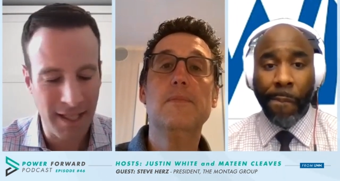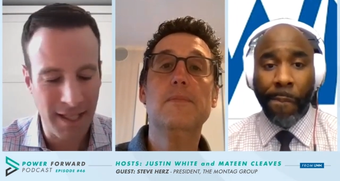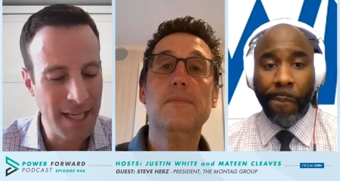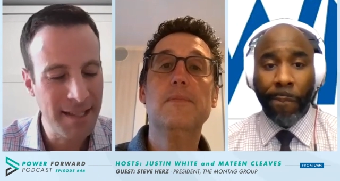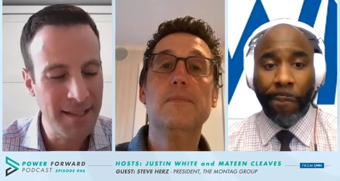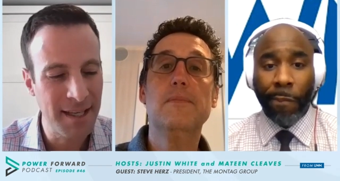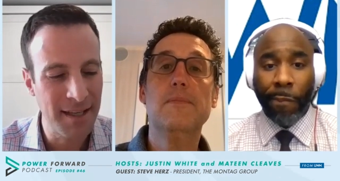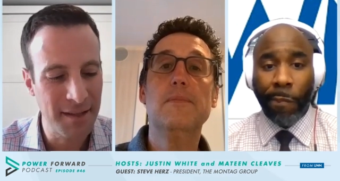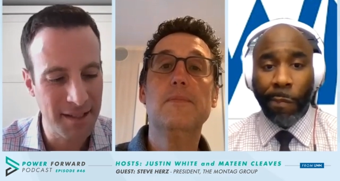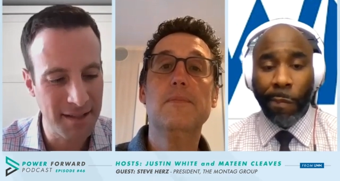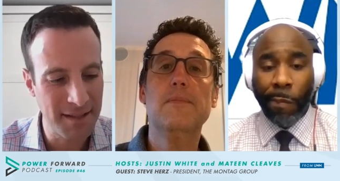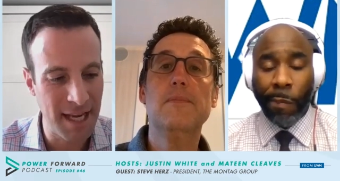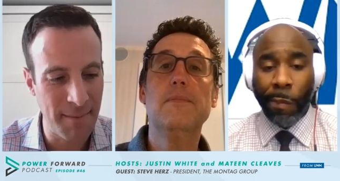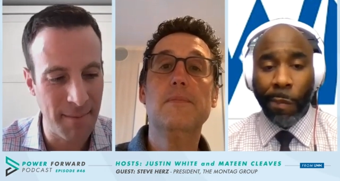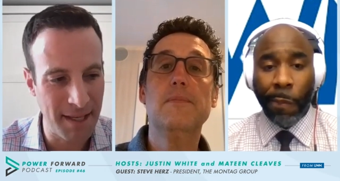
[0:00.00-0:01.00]
Speaker 1: He said the
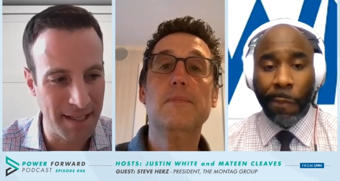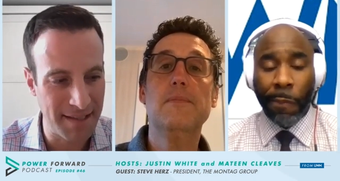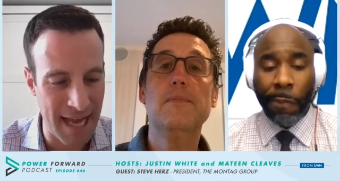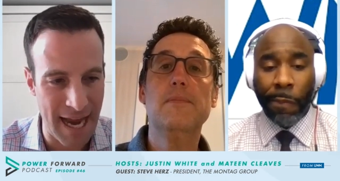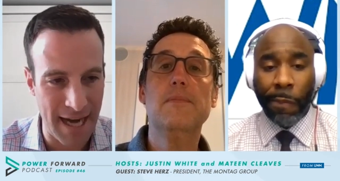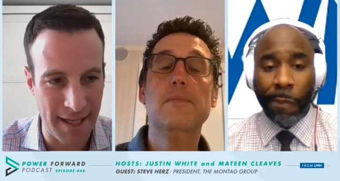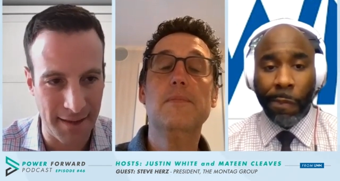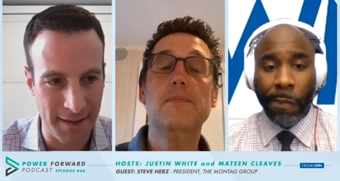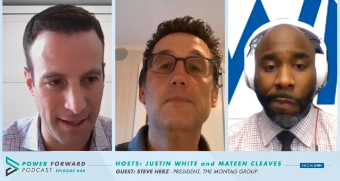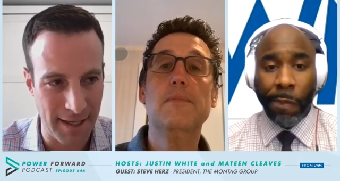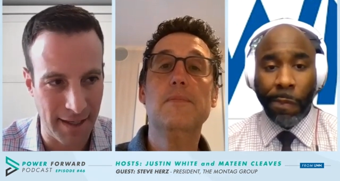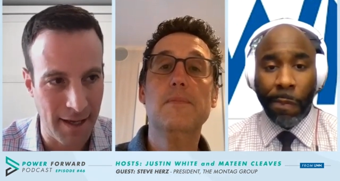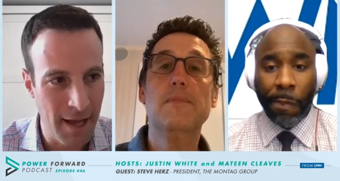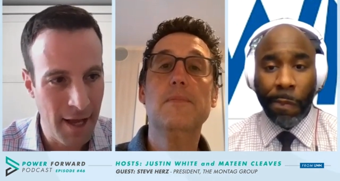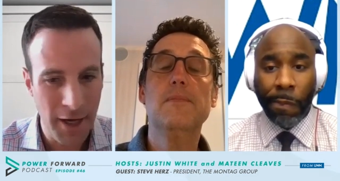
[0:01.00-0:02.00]
same exact
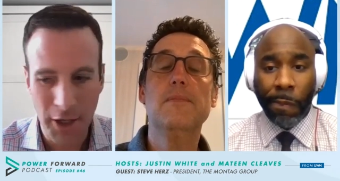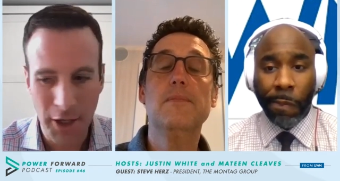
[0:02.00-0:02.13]
thing.